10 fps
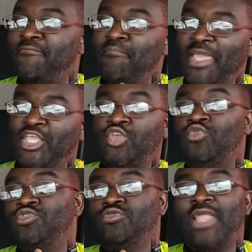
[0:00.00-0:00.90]
make
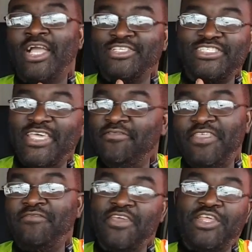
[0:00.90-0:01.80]
you do like a
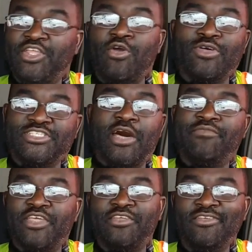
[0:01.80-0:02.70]
safety video or
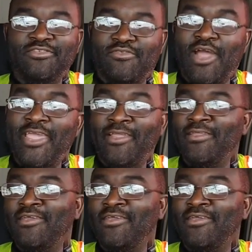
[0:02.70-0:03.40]
something, right?